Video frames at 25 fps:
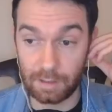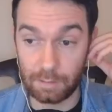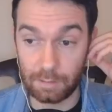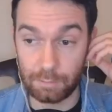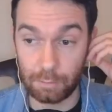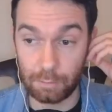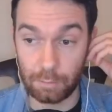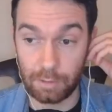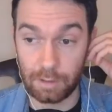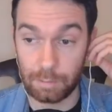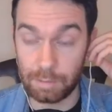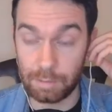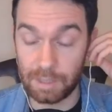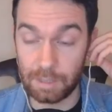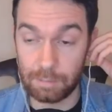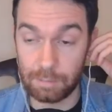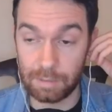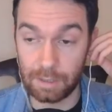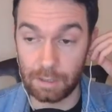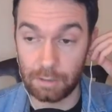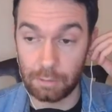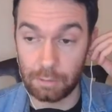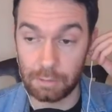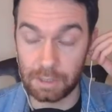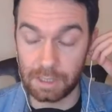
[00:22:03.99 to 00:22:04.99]
and for the
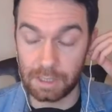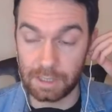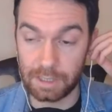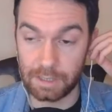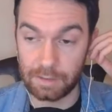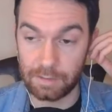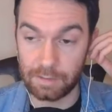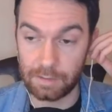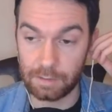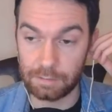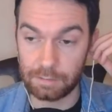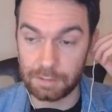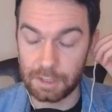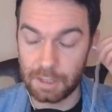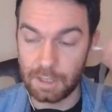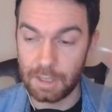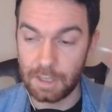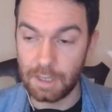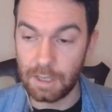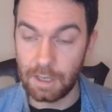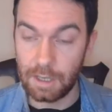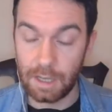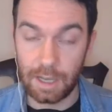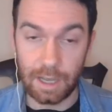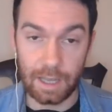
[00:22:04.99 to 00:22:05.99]
people locally and stuff.
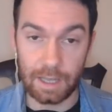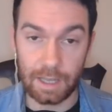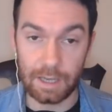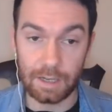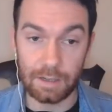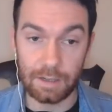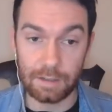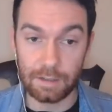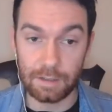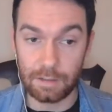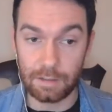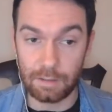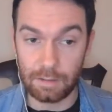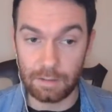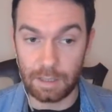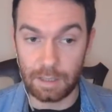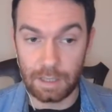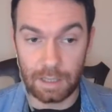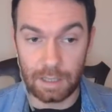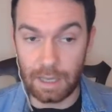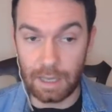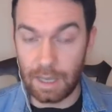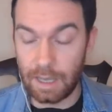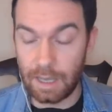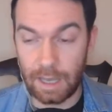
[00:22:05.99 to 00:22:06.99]
And
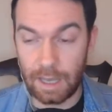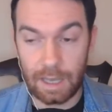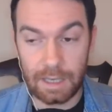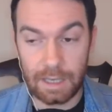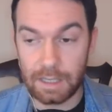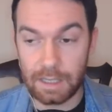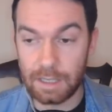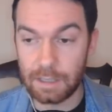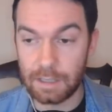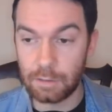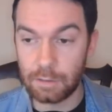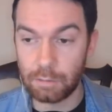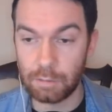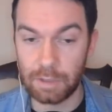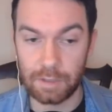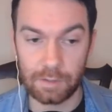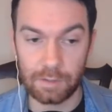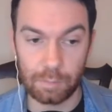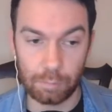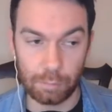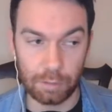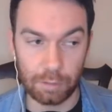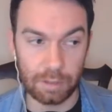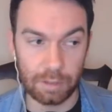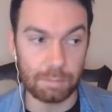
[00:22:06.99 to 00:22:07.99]
any
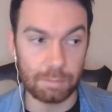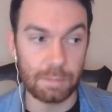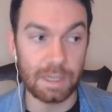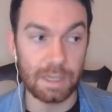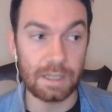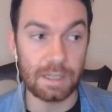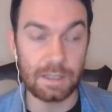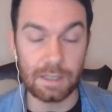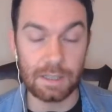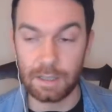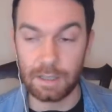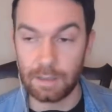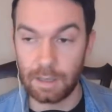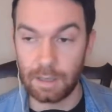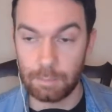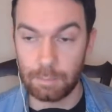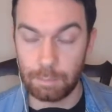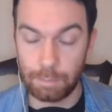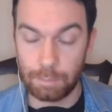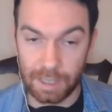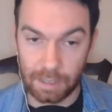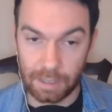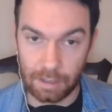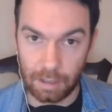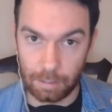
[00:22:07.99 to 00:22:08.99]
increase would meet
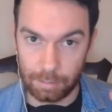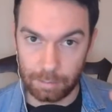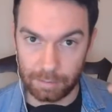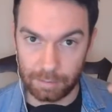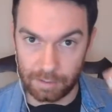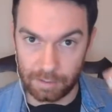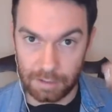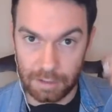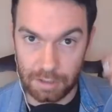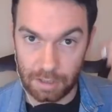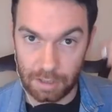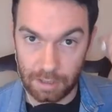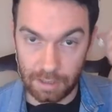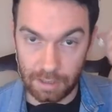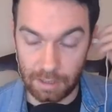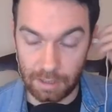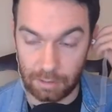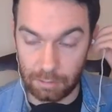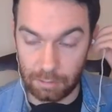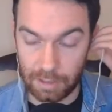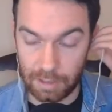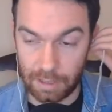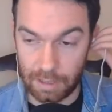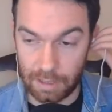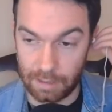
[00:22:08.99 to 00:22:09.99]
big opposition
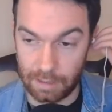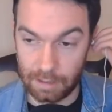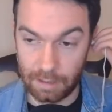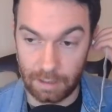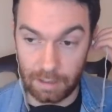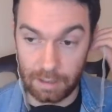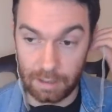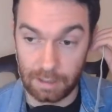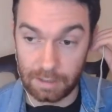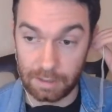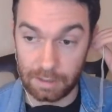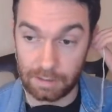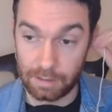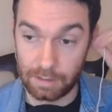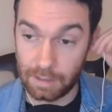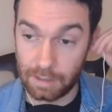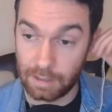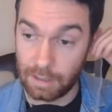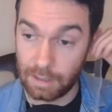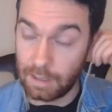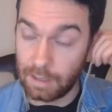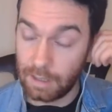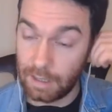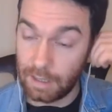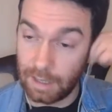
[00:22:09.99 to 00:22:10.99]
here in Ireland.
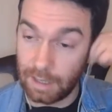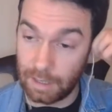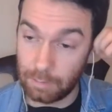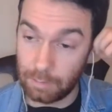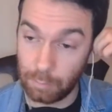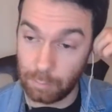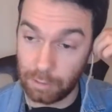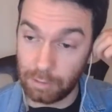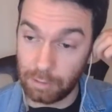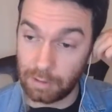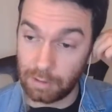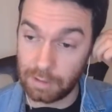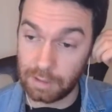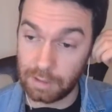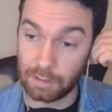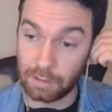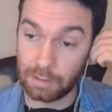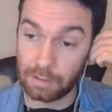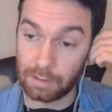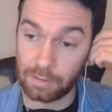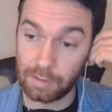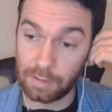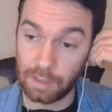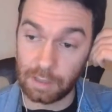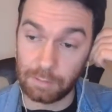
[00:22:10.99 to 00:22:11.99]
And we're on the
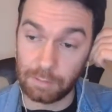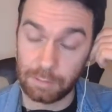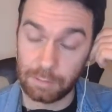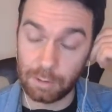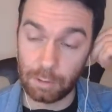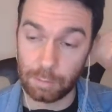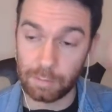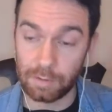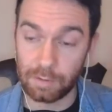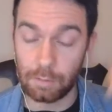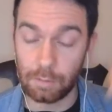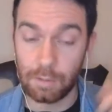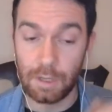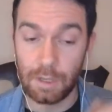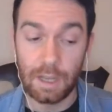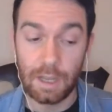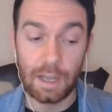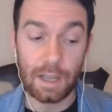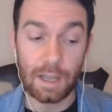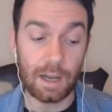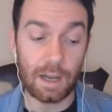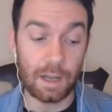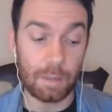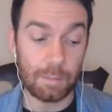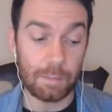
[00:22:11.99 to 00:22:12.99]
other side of Europe. So
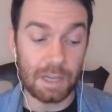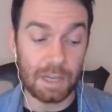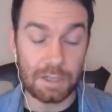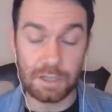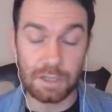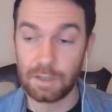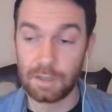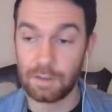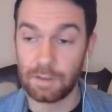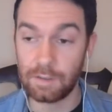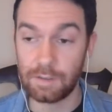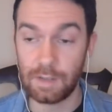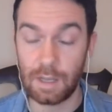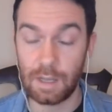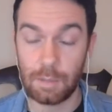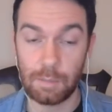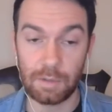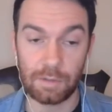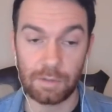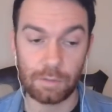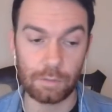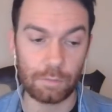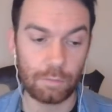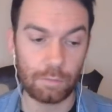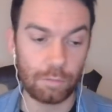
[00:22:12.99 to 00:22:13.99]
I imagine the same
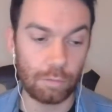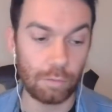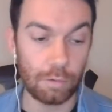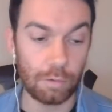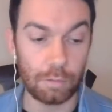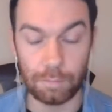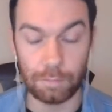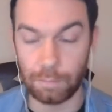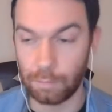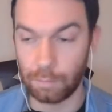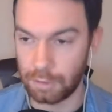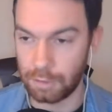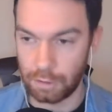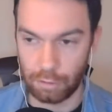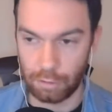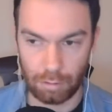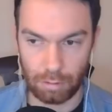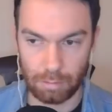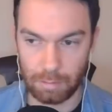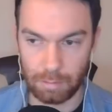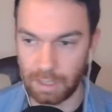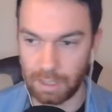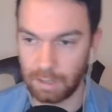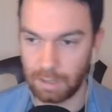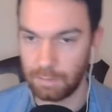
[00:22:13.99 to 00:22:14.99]
is true for
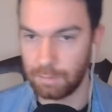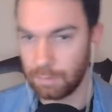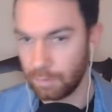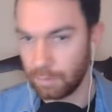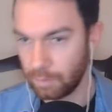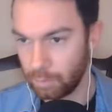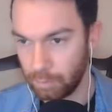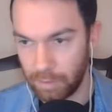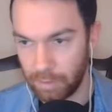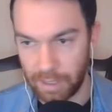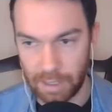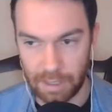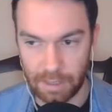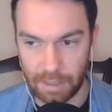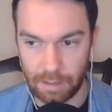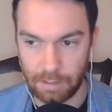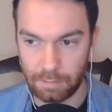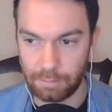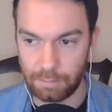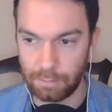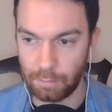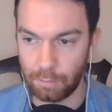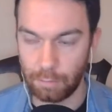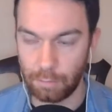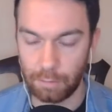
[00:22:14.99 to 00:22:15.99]
Germany, for Sweden,
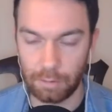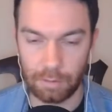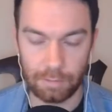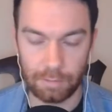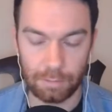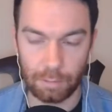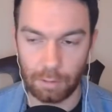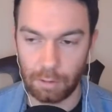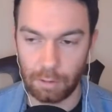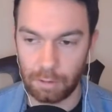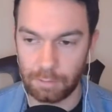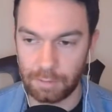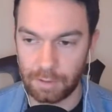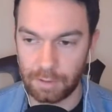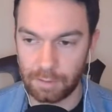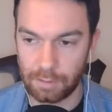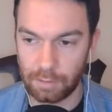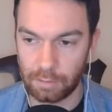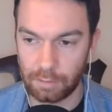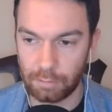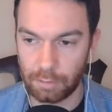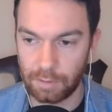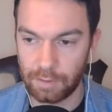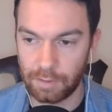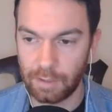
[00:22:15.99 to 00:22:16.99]
for all of these
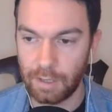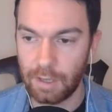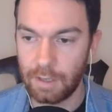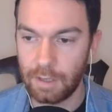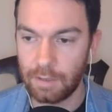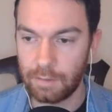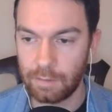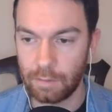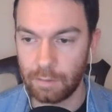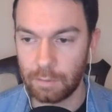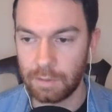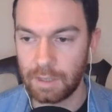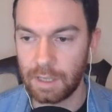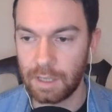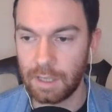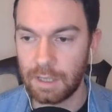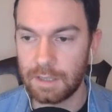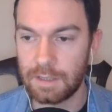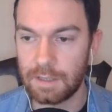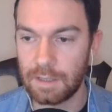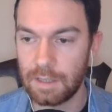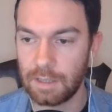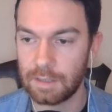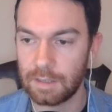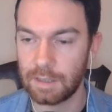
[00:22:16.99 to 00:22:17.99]
countries. So the
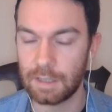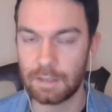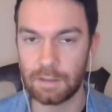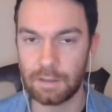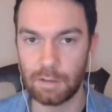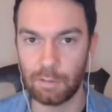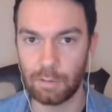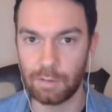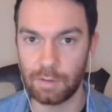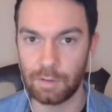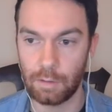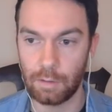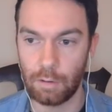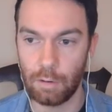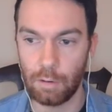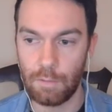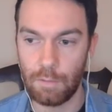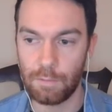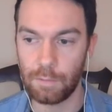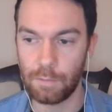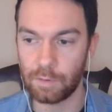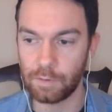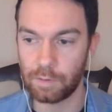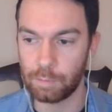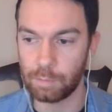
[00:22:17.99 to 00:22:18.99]
idea that there is an
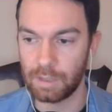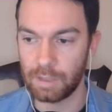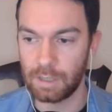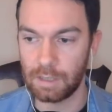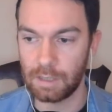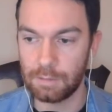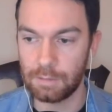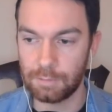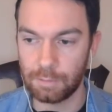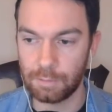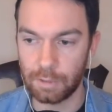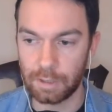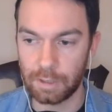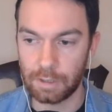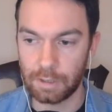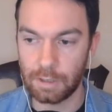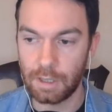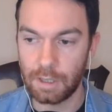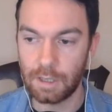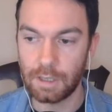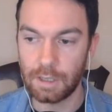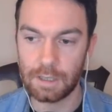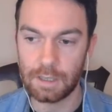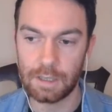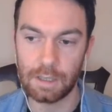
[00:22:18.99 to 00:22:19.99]
overspill for
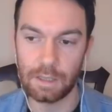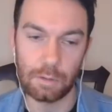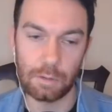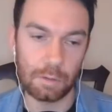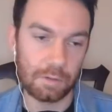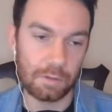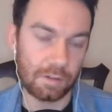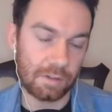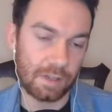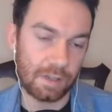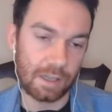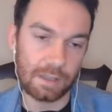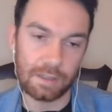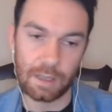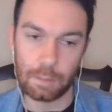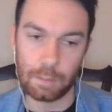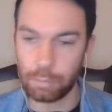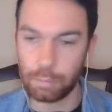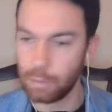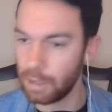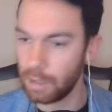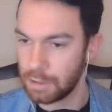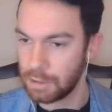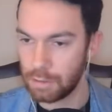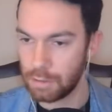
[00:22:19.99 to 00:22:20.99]
to take that
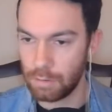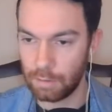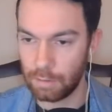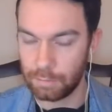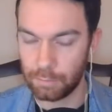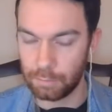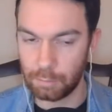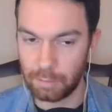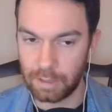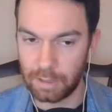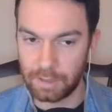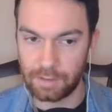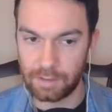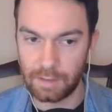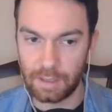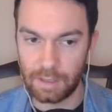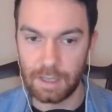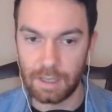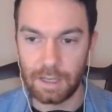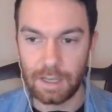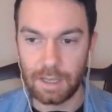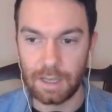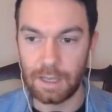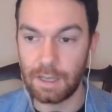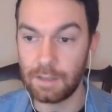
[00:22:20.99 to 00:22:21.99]
pressure off Greece
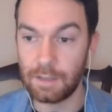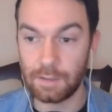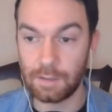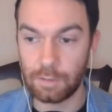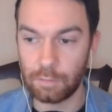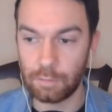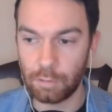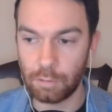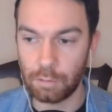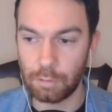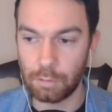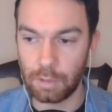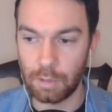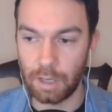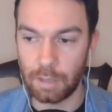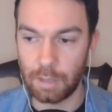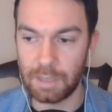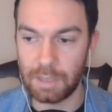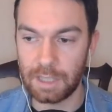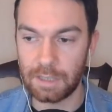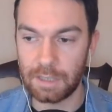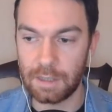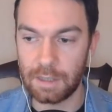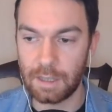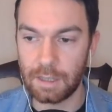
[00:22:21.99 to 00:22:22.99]
isn't true. I
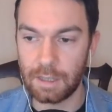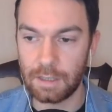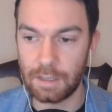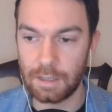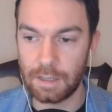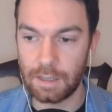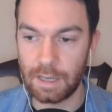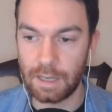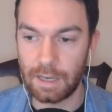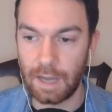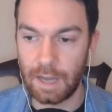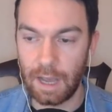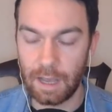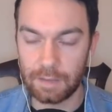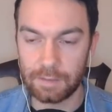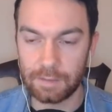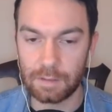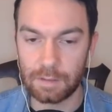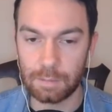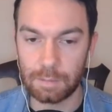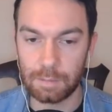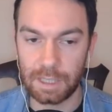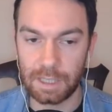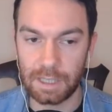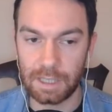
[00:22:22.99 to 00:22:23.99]
mean, it has
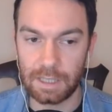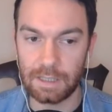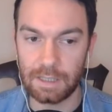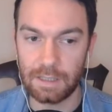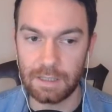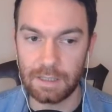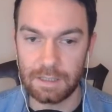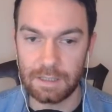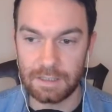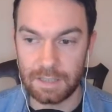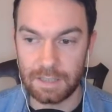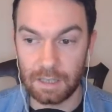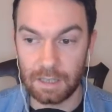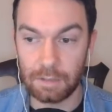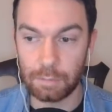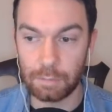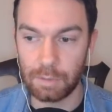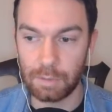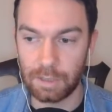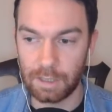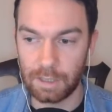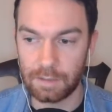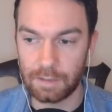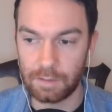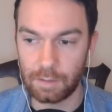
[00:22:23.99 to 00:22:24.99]
to be dealt
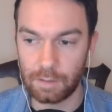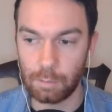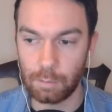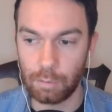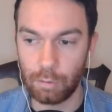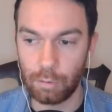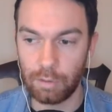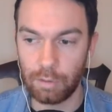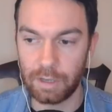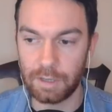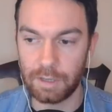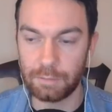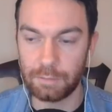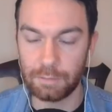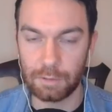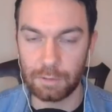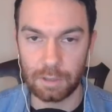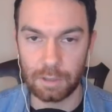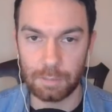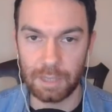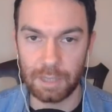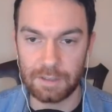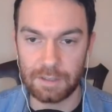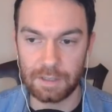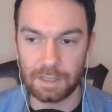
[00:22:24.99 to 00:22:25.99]
with at some point
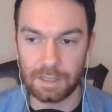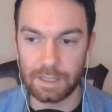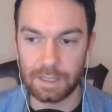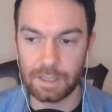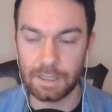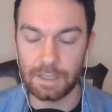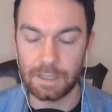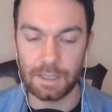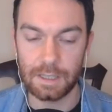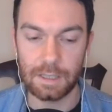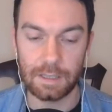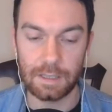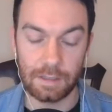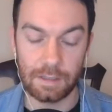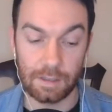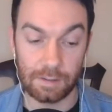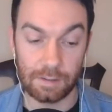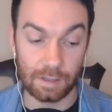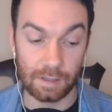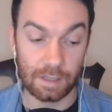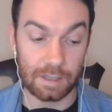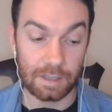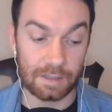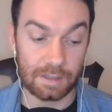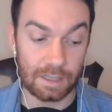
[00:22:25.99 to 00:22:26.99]
fundamentally,
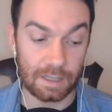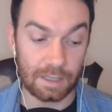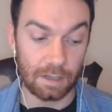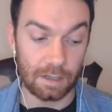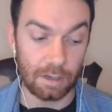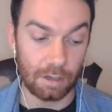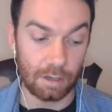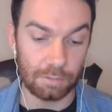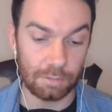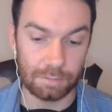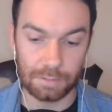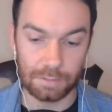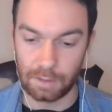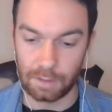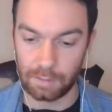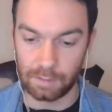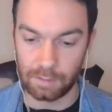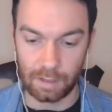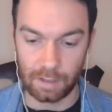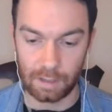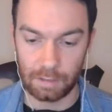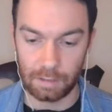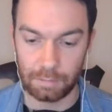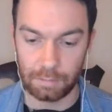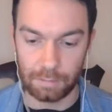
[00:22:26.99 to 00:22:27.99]
this idea of this
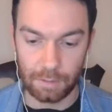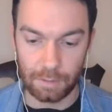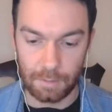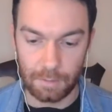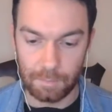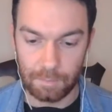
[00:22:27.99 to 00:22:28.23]
kind of